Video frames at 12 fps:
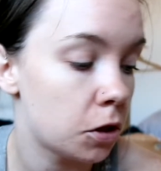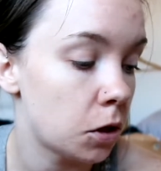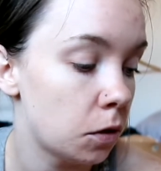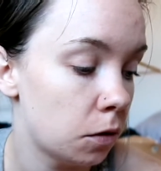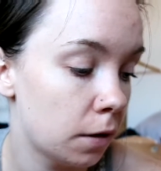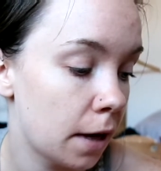
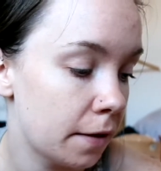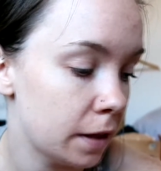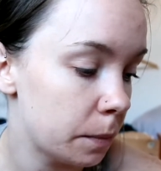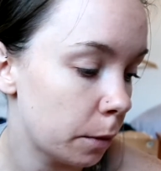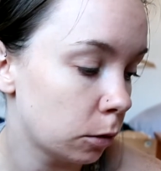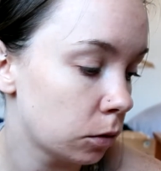to get
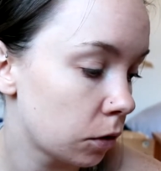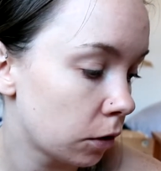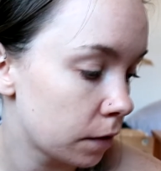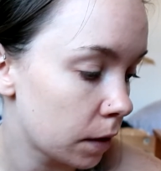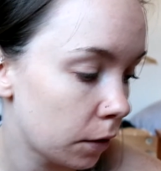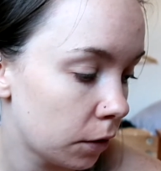these bolts
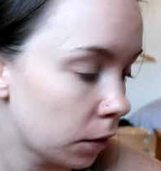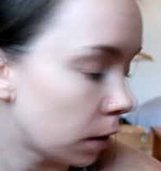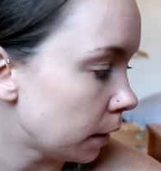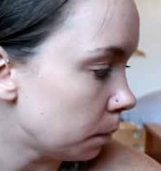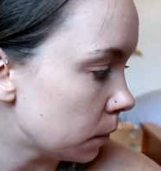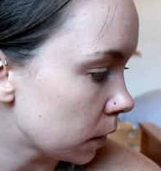off, so
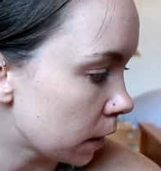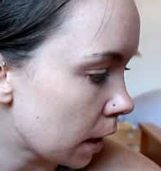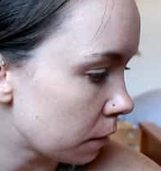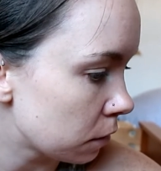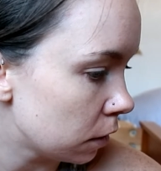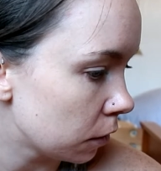I'm gonna
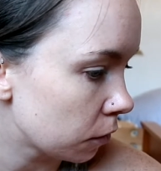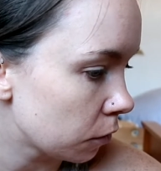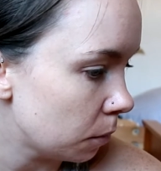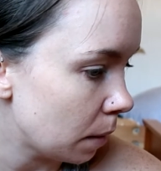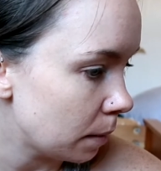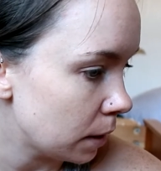have to look
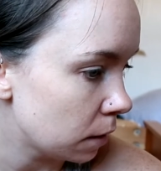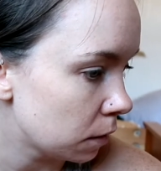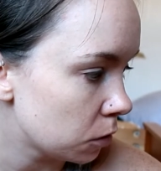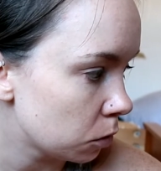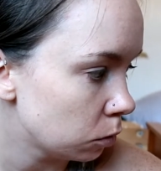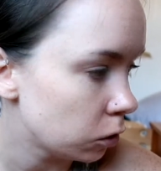through maybe
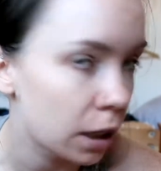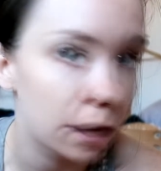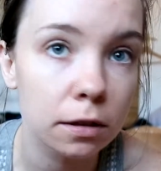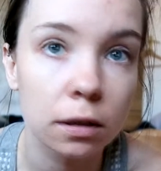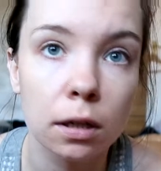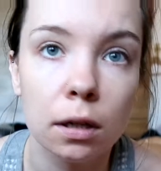the tool
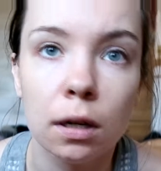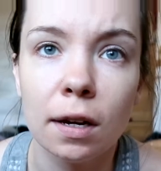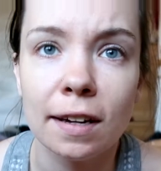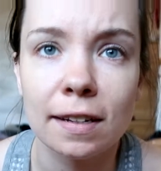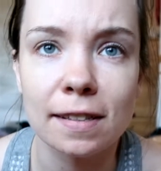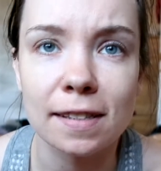shed
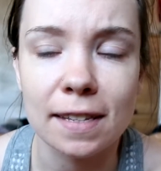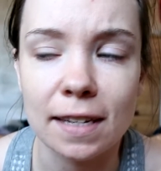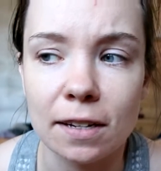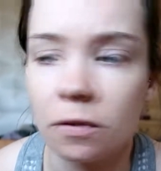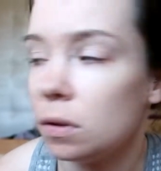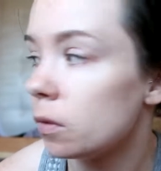and
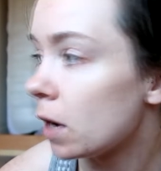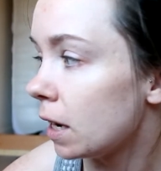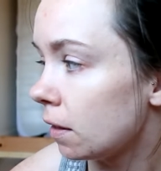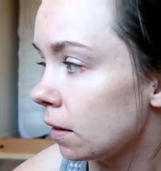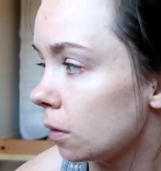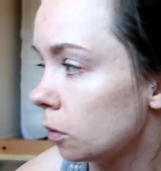see if we've got
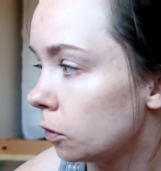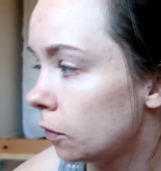anything that will